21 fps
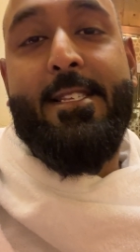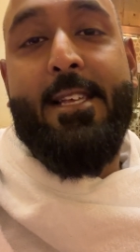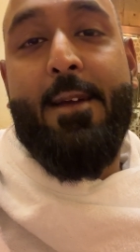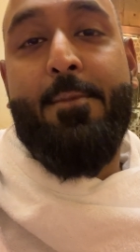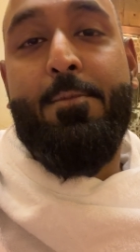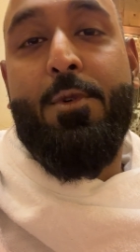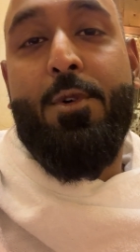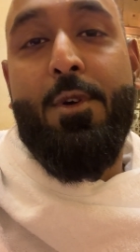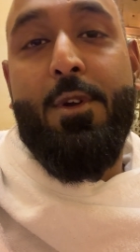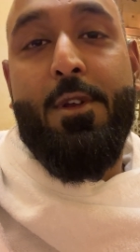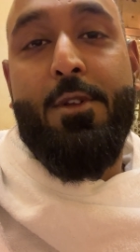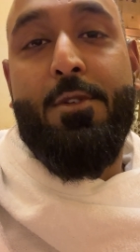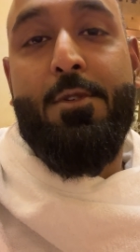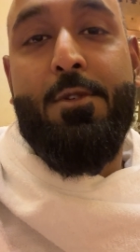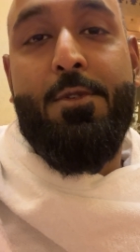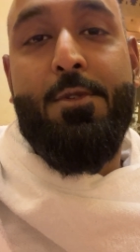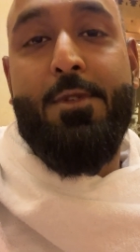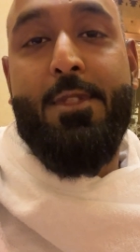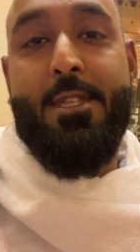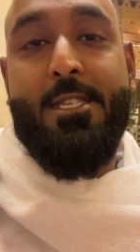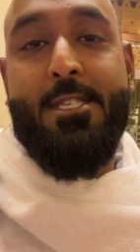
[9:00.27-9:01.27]
I'm going to
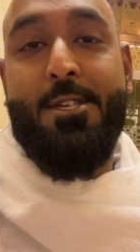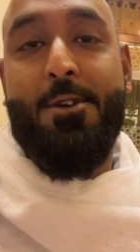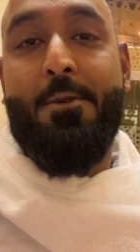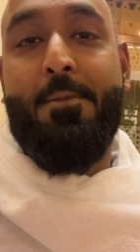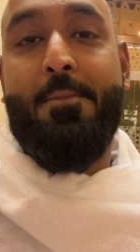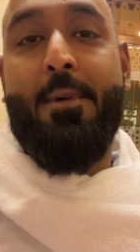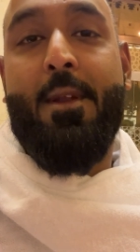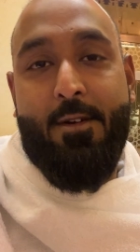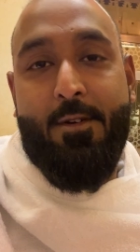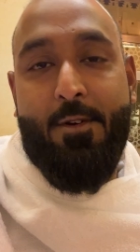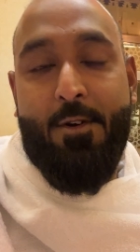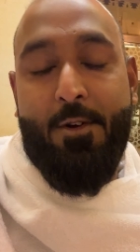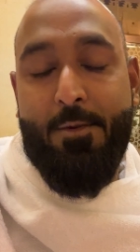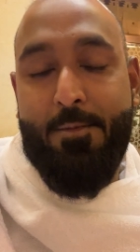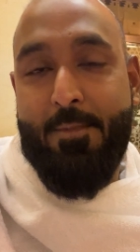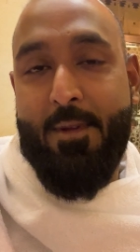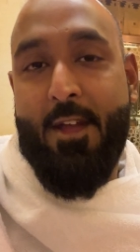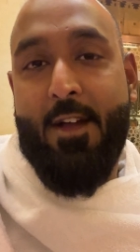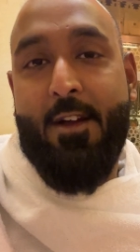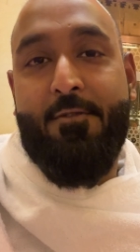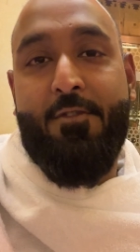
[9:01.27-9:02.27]
do this Umrah on
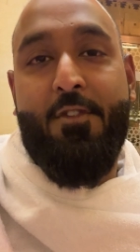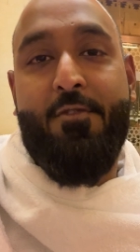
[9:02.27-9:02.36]
behalf